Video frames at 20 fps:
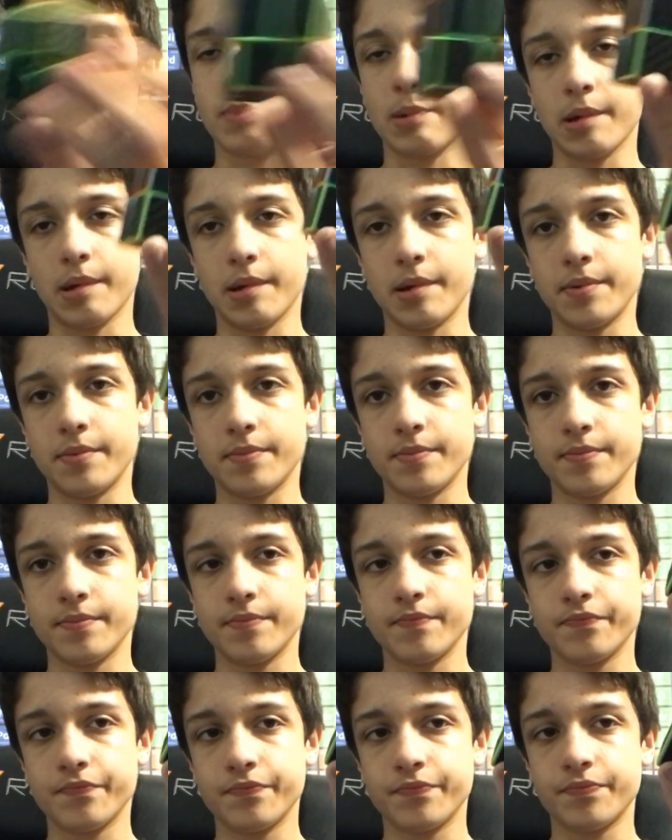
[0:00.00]
But
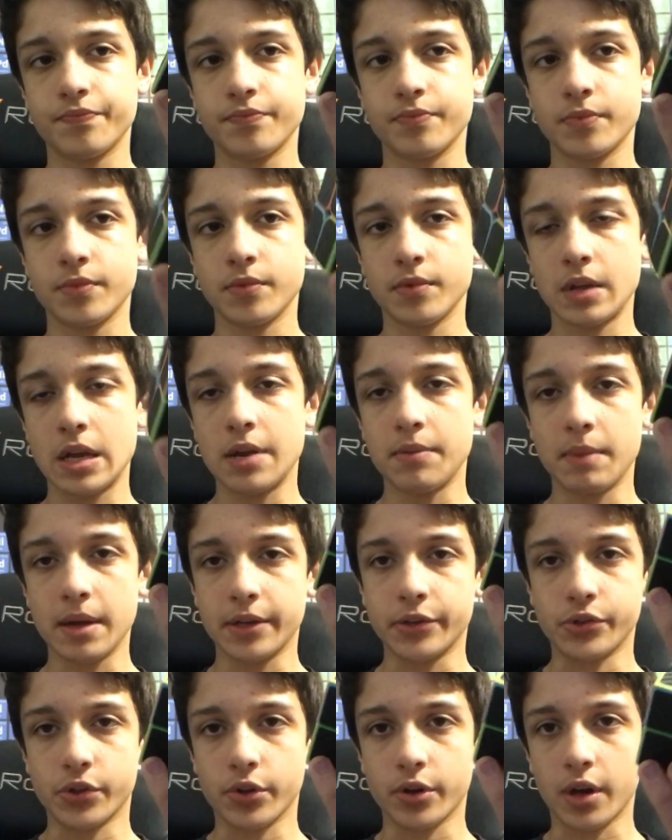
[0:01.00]
it
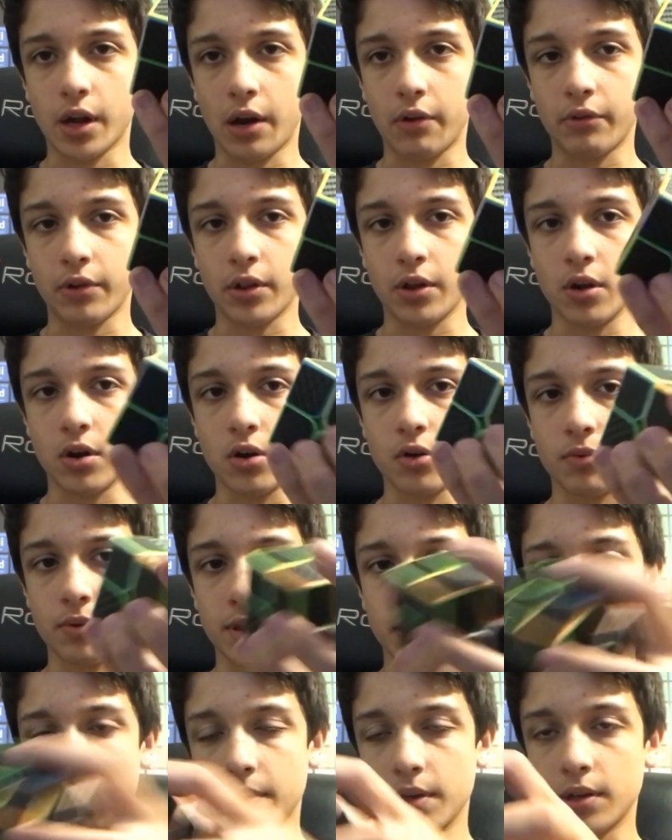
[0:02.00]
makes look at really hard
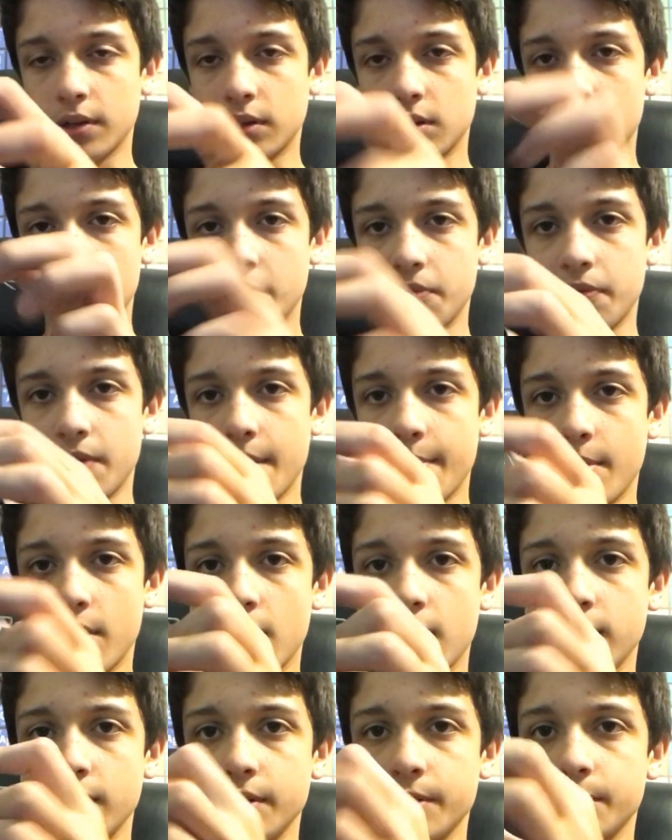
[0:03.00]
with it being carbon fiber,
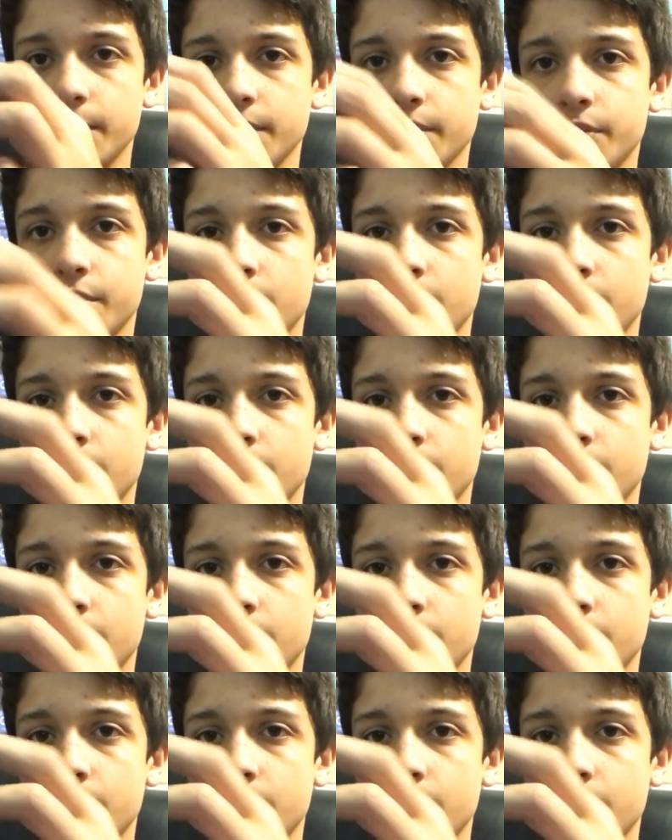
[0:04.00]
obviously.